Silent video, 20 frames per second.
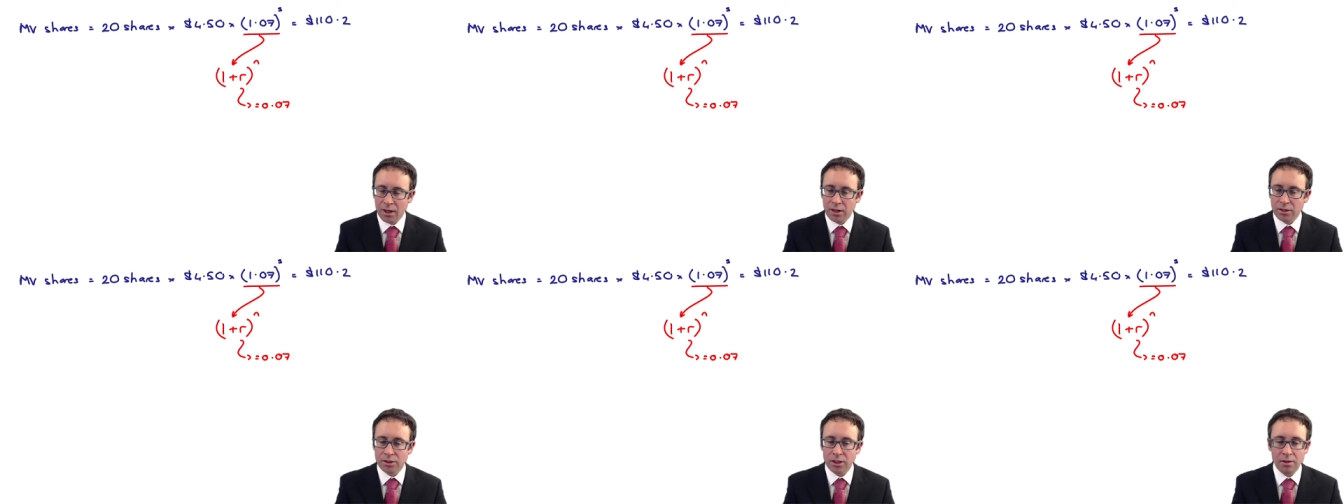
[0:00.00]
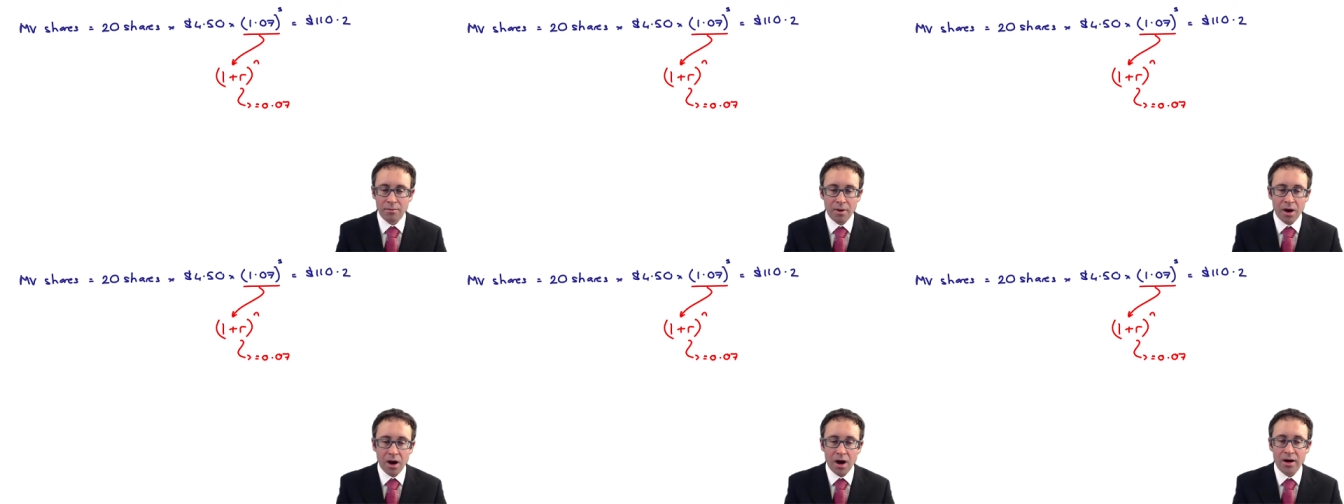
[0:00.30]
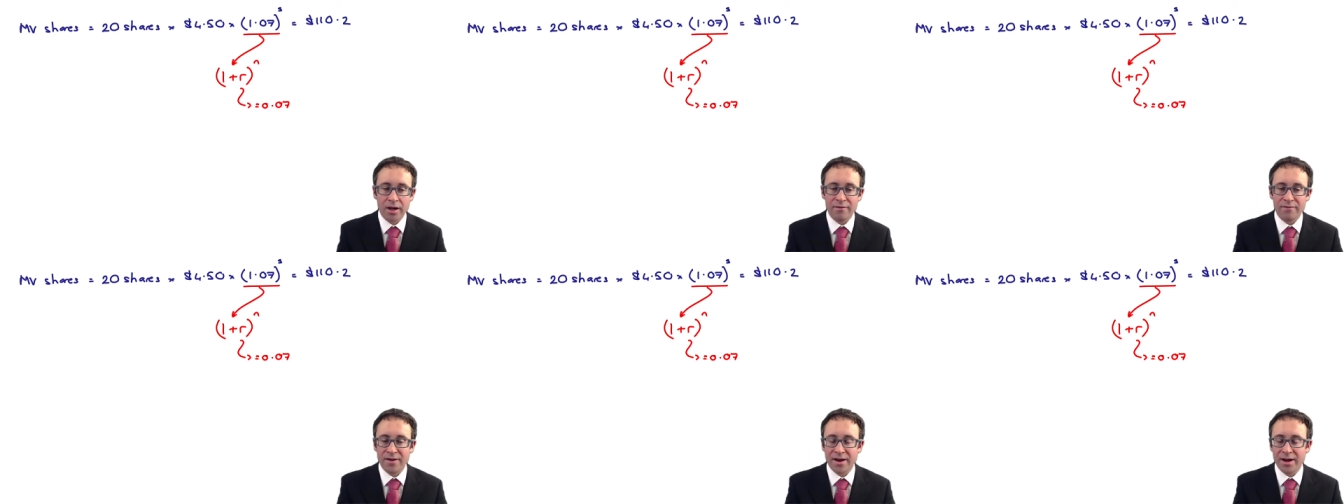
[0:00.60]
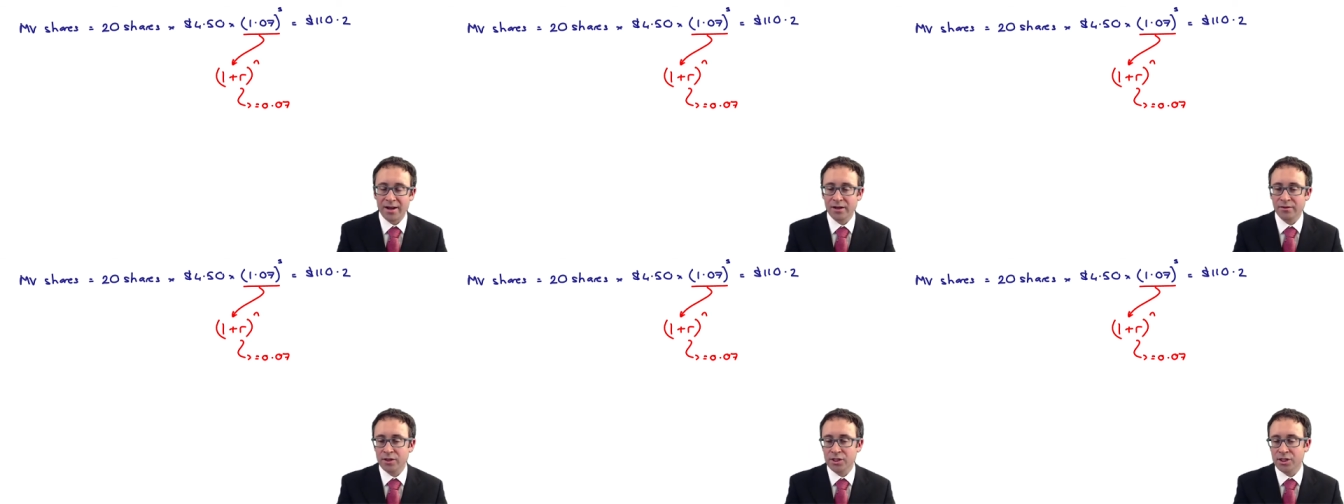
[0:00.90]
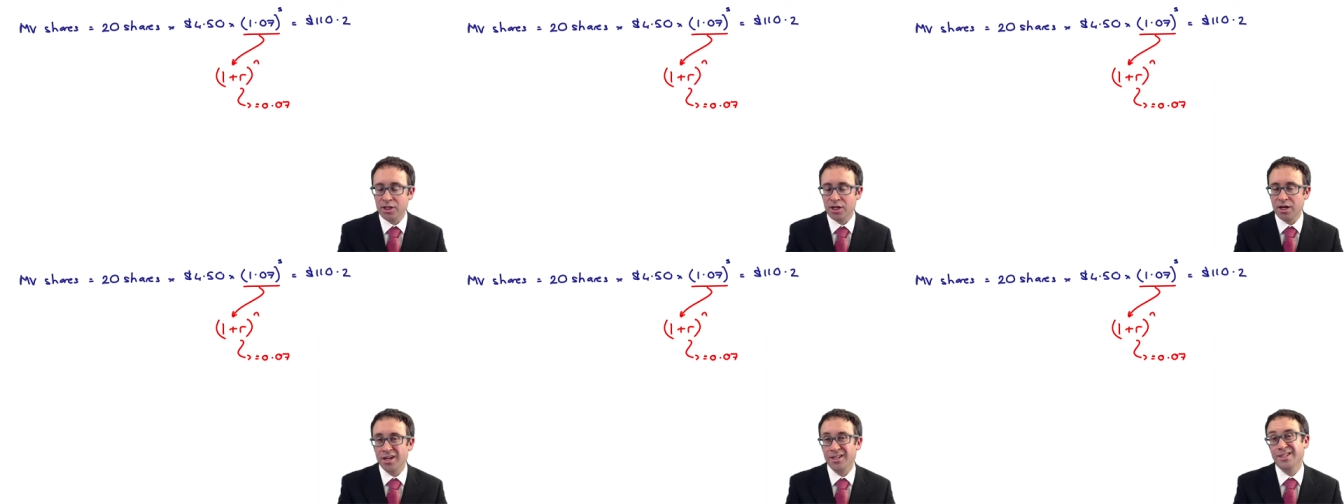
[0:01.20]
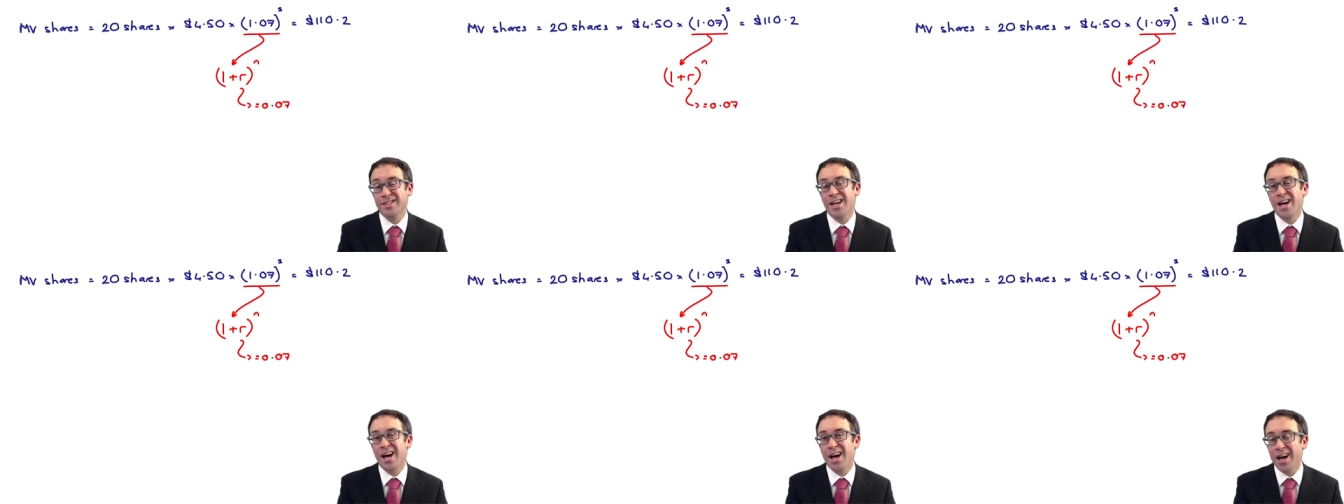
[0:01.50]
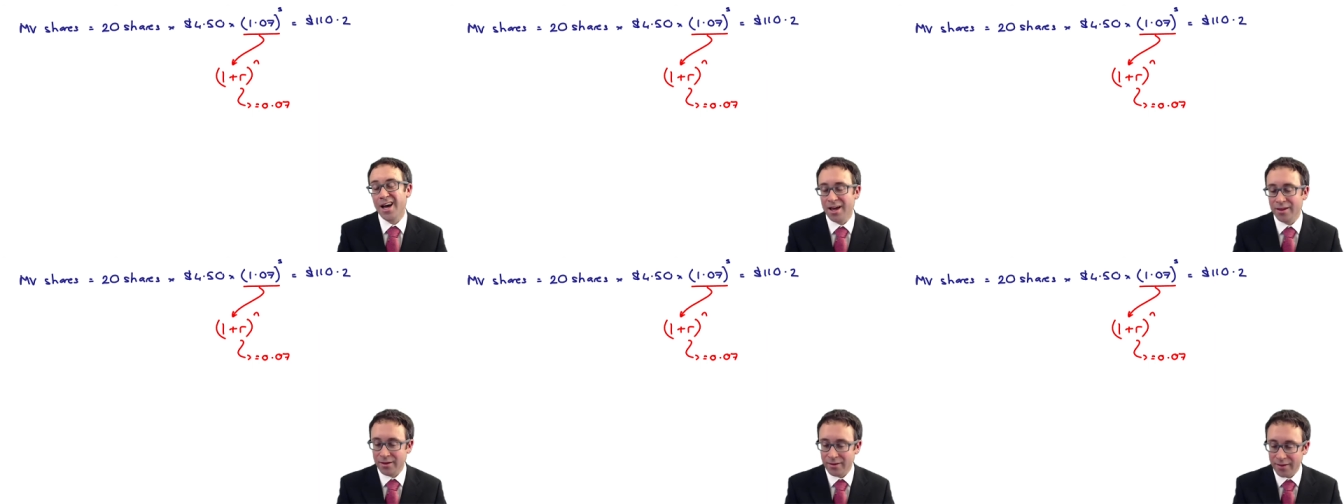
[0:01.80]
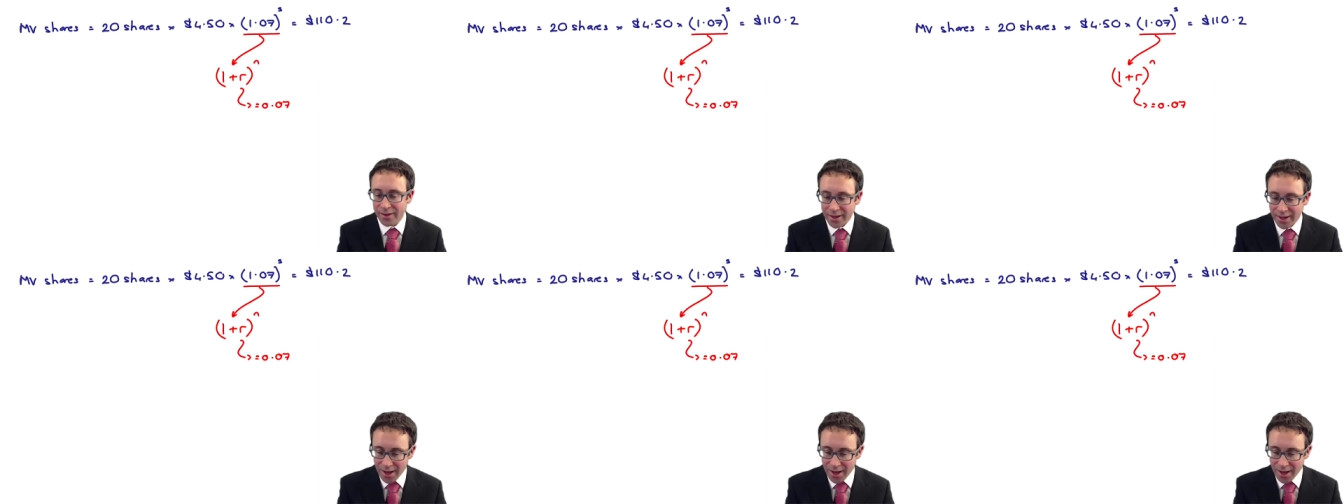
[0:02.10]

so the market value of the shares is higher than the